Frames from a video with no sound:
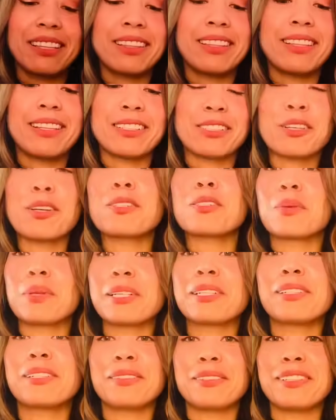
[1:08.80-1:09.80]
that's also
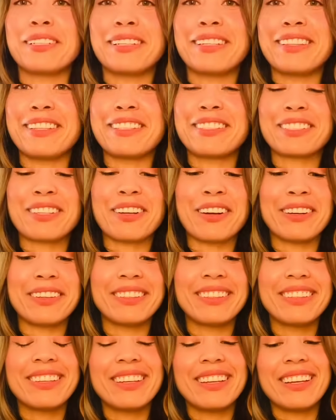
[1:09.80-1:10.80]
included in this card.
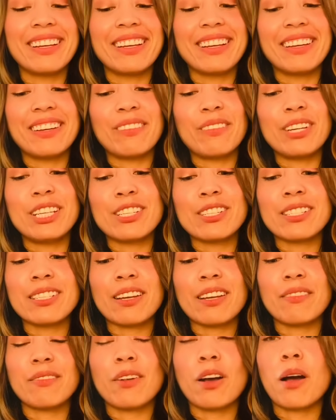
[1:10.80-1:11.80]
We just
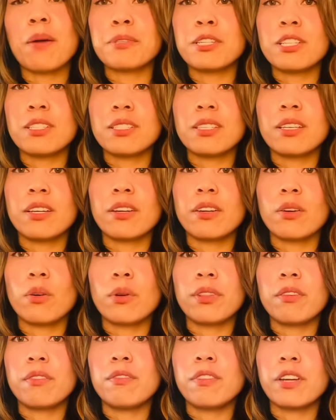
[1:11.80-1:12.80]
have options here,
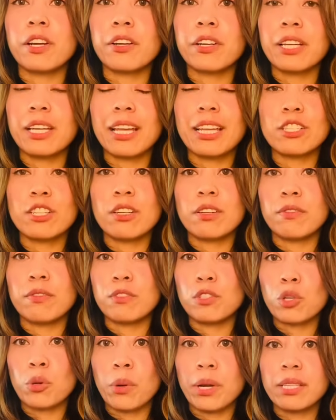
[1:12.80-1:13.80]
or the variation
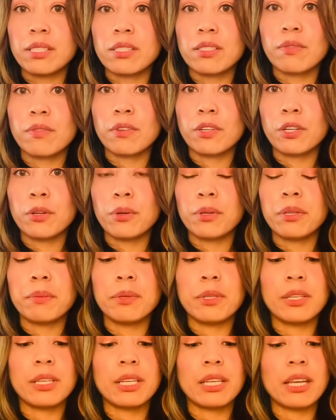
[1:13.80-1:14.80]
of choice for no
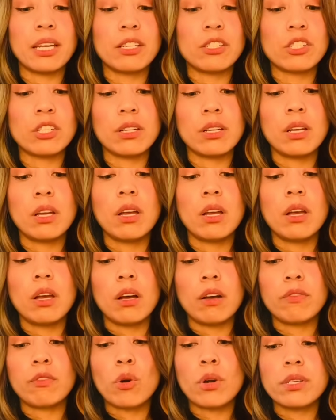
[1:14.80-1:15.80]
communication.
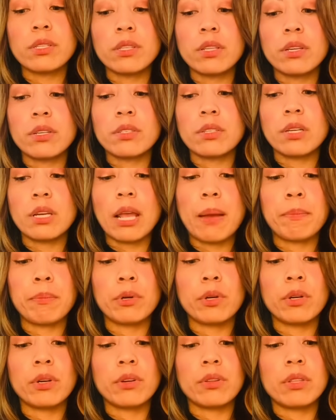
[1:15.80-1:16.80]
Of course, there's an
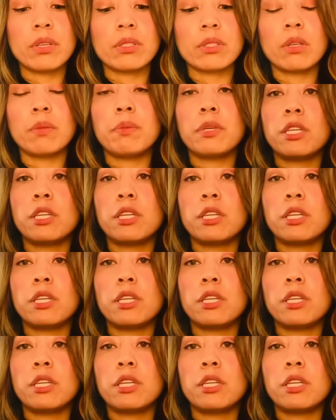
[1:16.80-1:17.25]
Emperor. This could be